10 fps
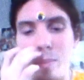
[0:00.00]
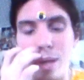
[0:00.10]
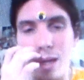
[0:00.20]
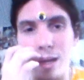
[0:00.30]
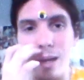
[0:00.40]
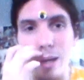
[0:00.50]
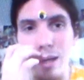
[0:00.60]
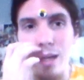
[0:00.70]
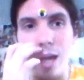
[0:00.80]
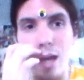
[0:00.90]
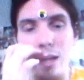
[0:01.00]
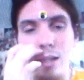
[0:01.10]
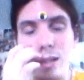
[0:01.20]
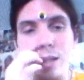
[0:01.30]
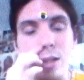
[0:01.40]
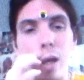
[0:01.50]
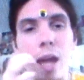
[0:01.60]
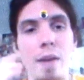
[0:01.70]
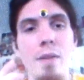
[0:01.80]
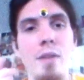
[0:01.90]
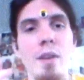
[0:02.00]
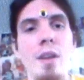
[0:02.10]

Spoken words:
But yeah, at least I still have